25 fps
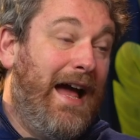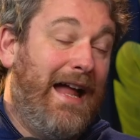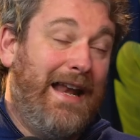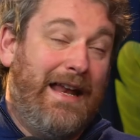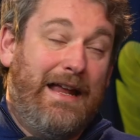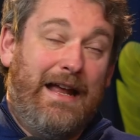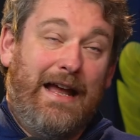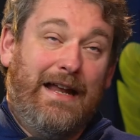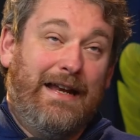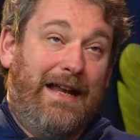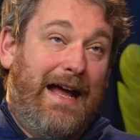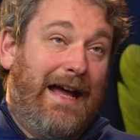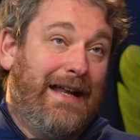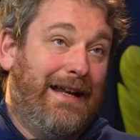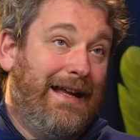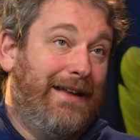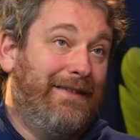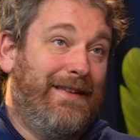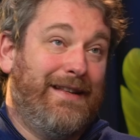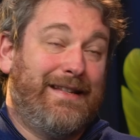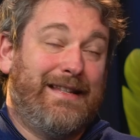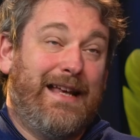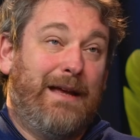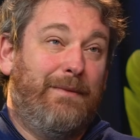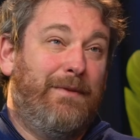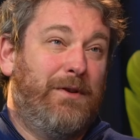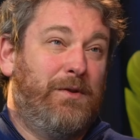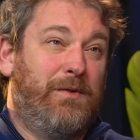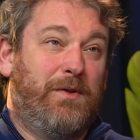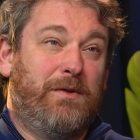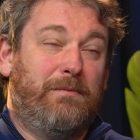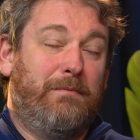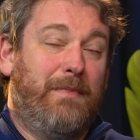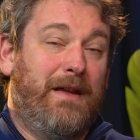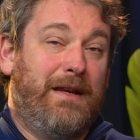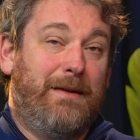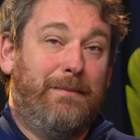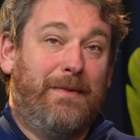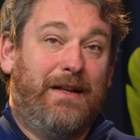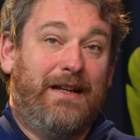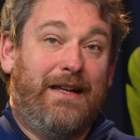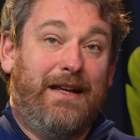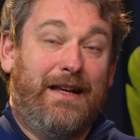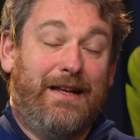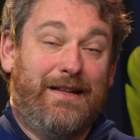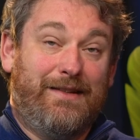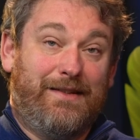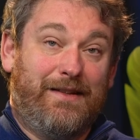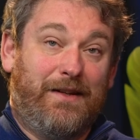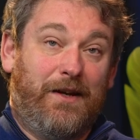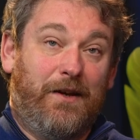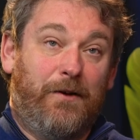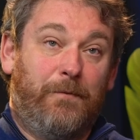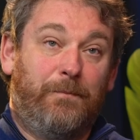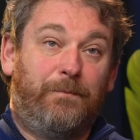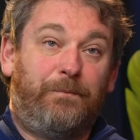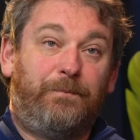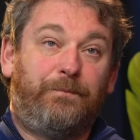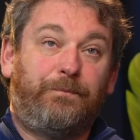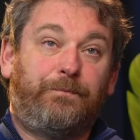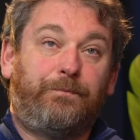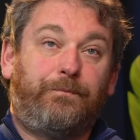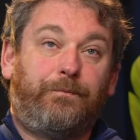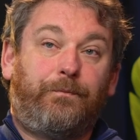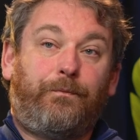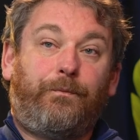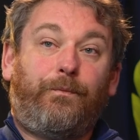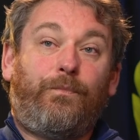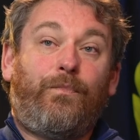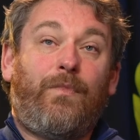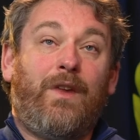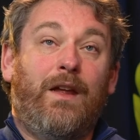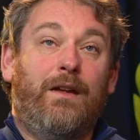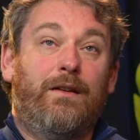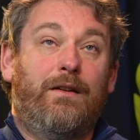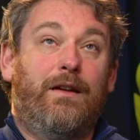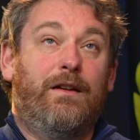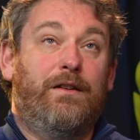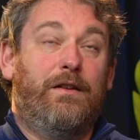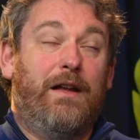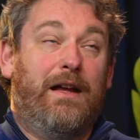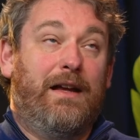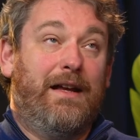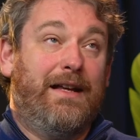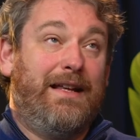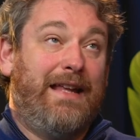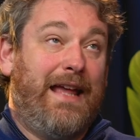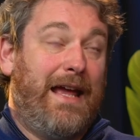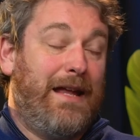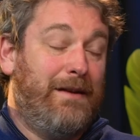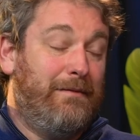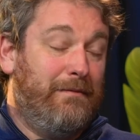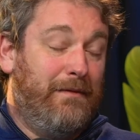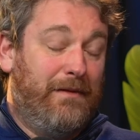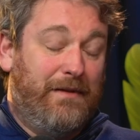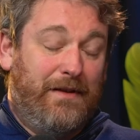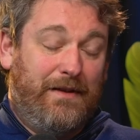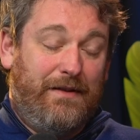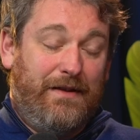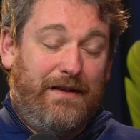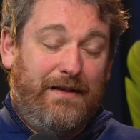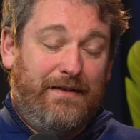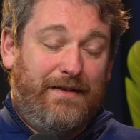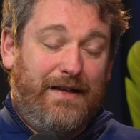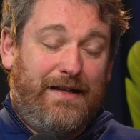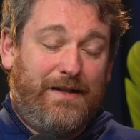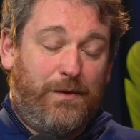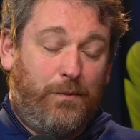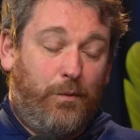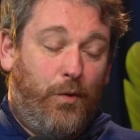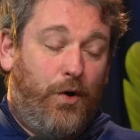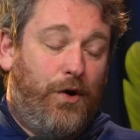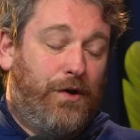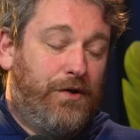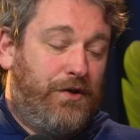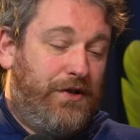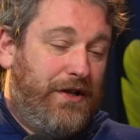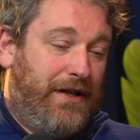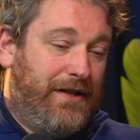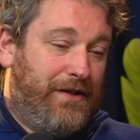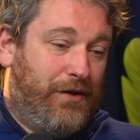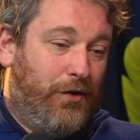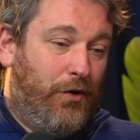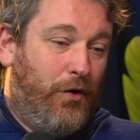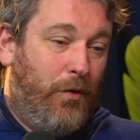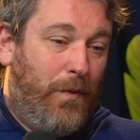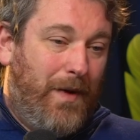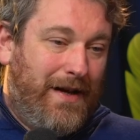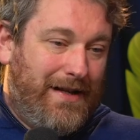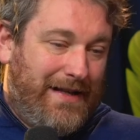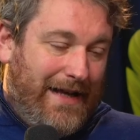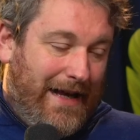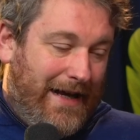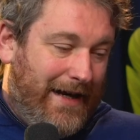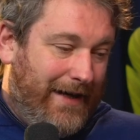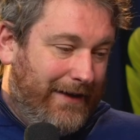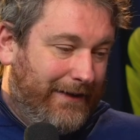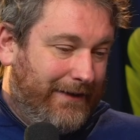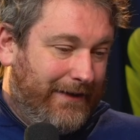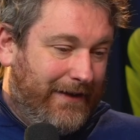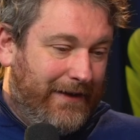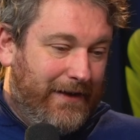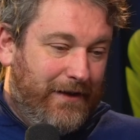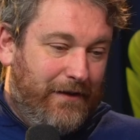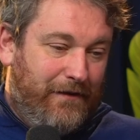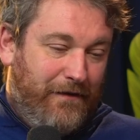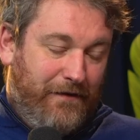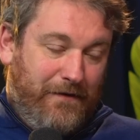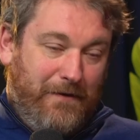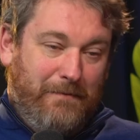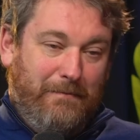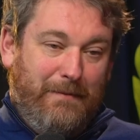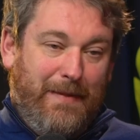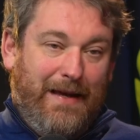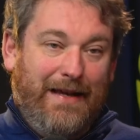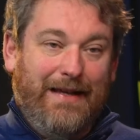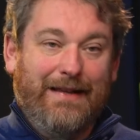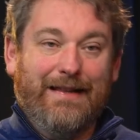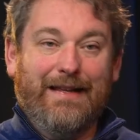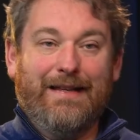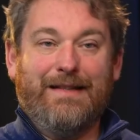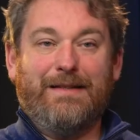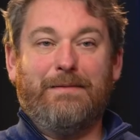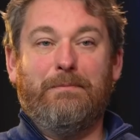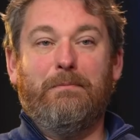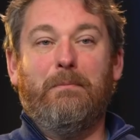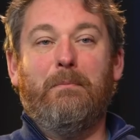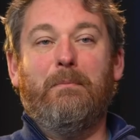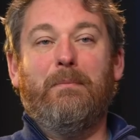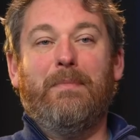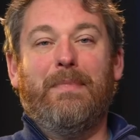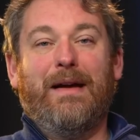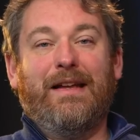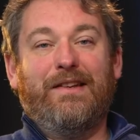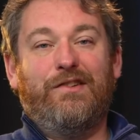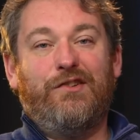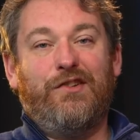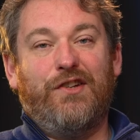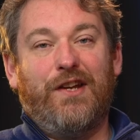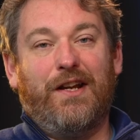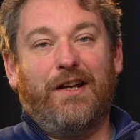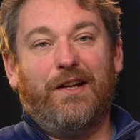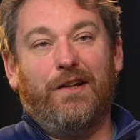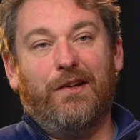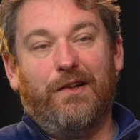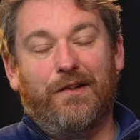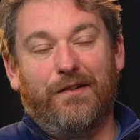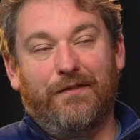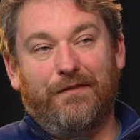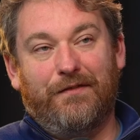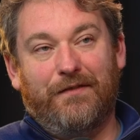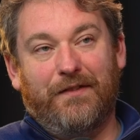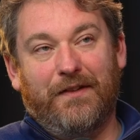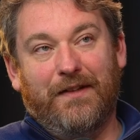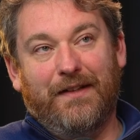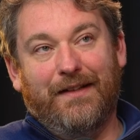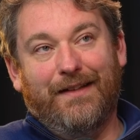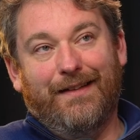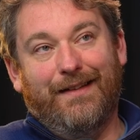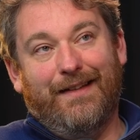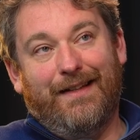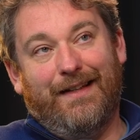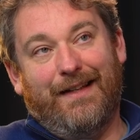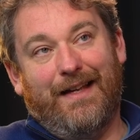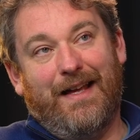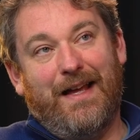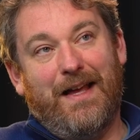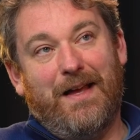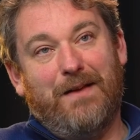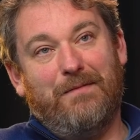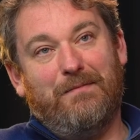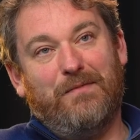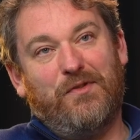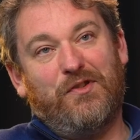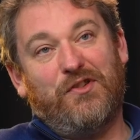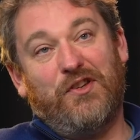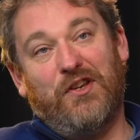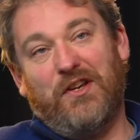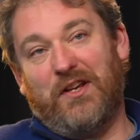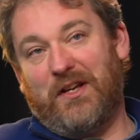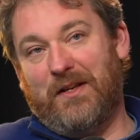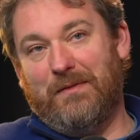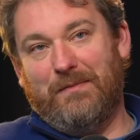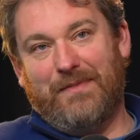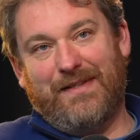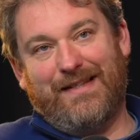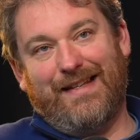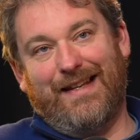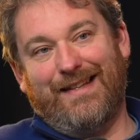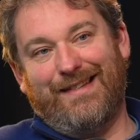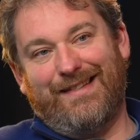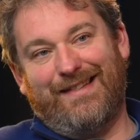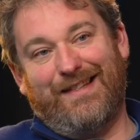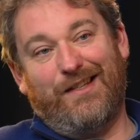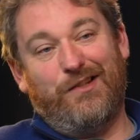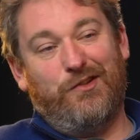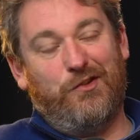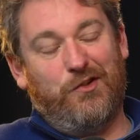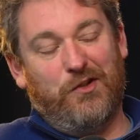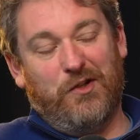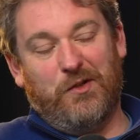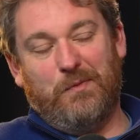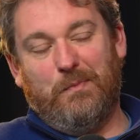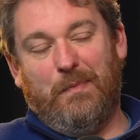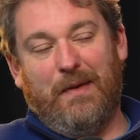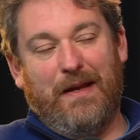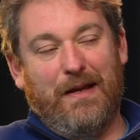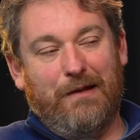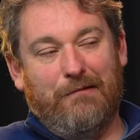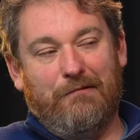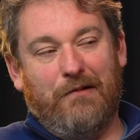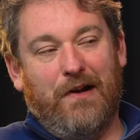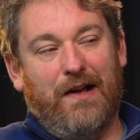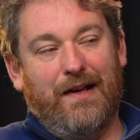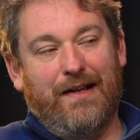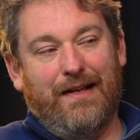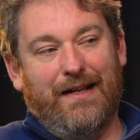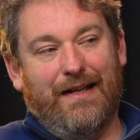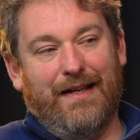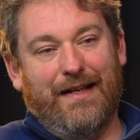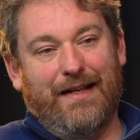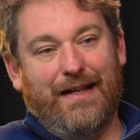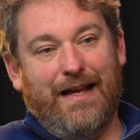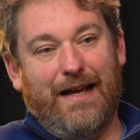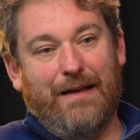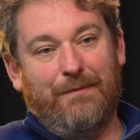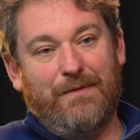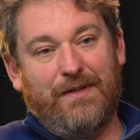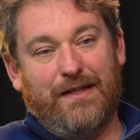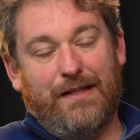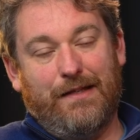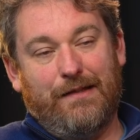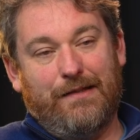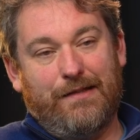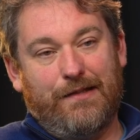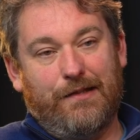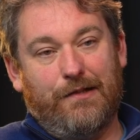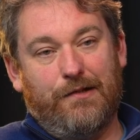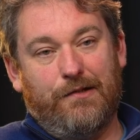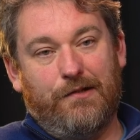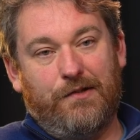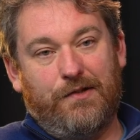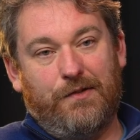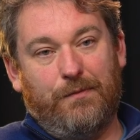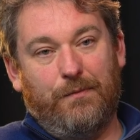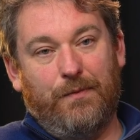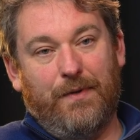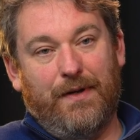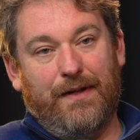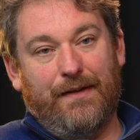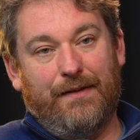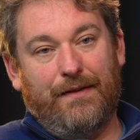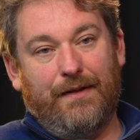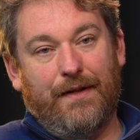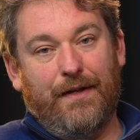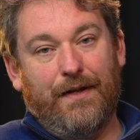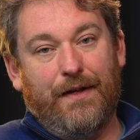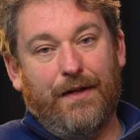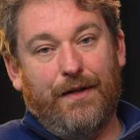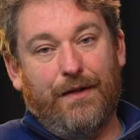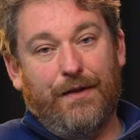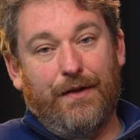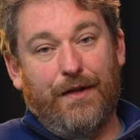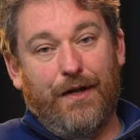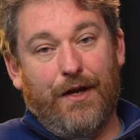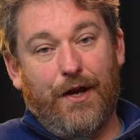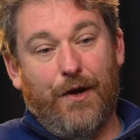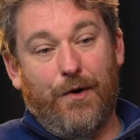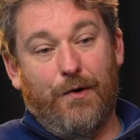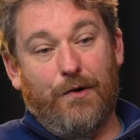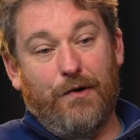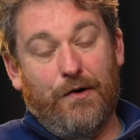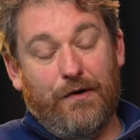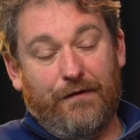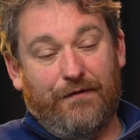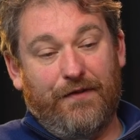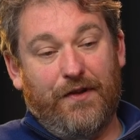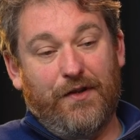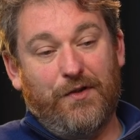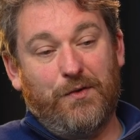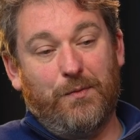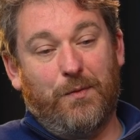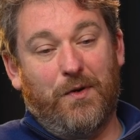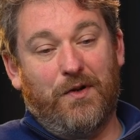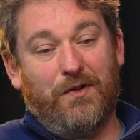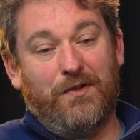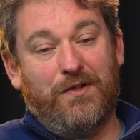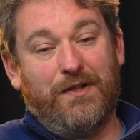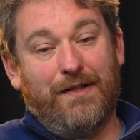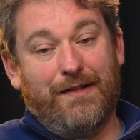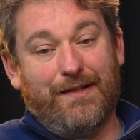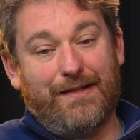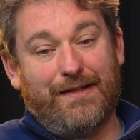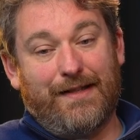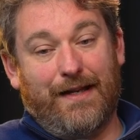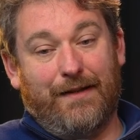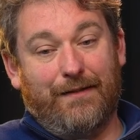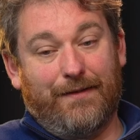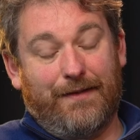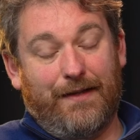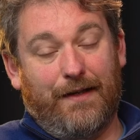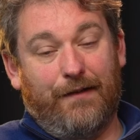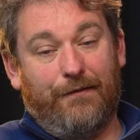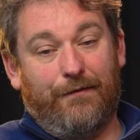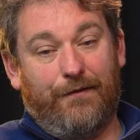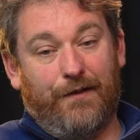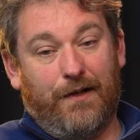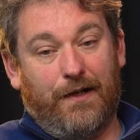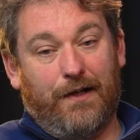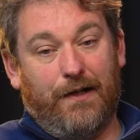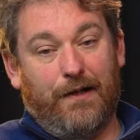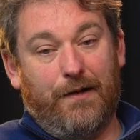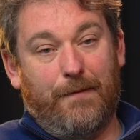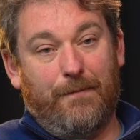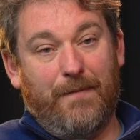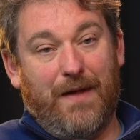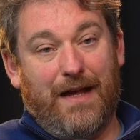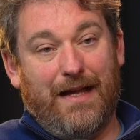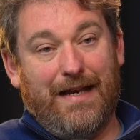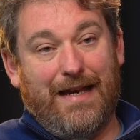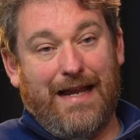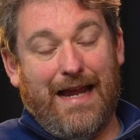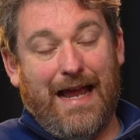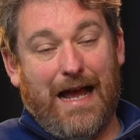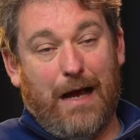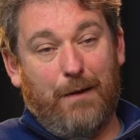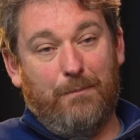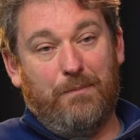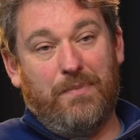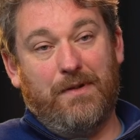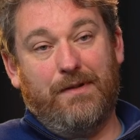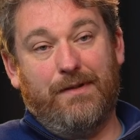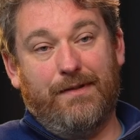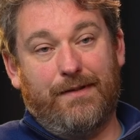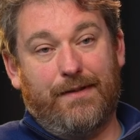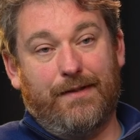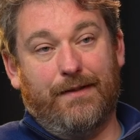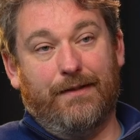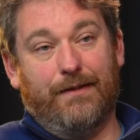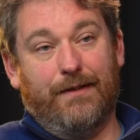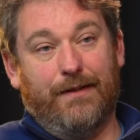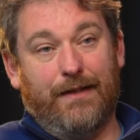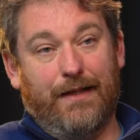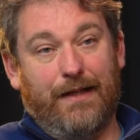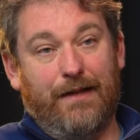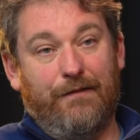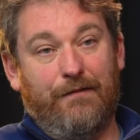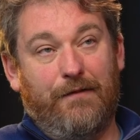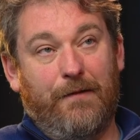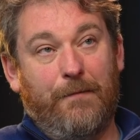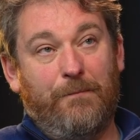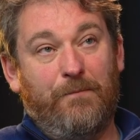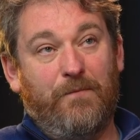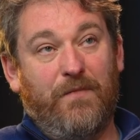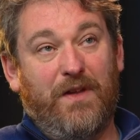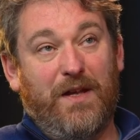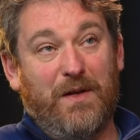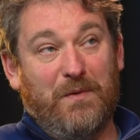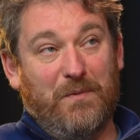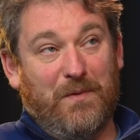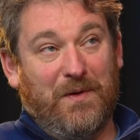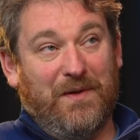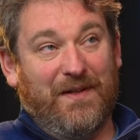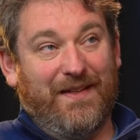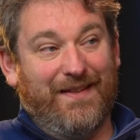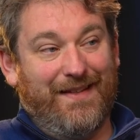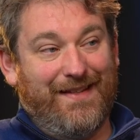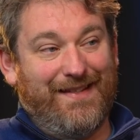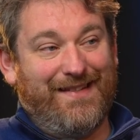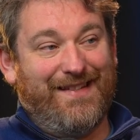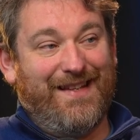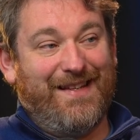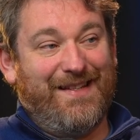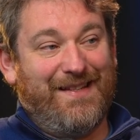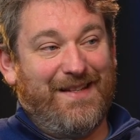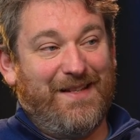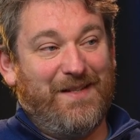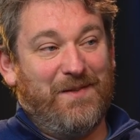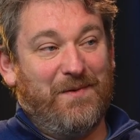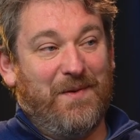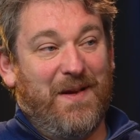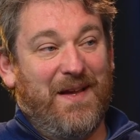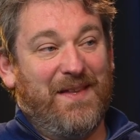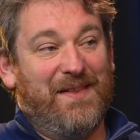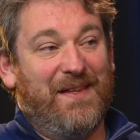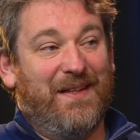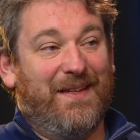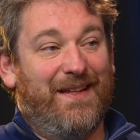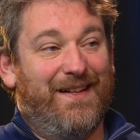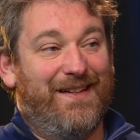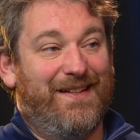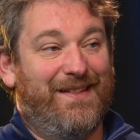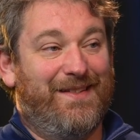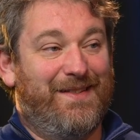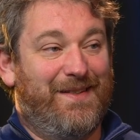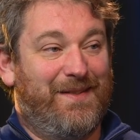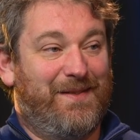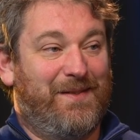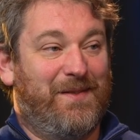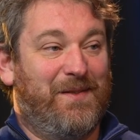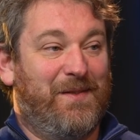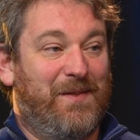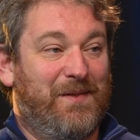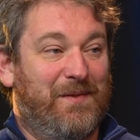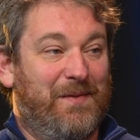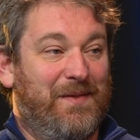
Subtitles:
And at the time, this was many, many years ago. Again, this watch has always had, for me, this magic of circumstances just being right. And I was in touch with the owner of this watch in South Africa, and he happened to live in one of the cities where the Lions tour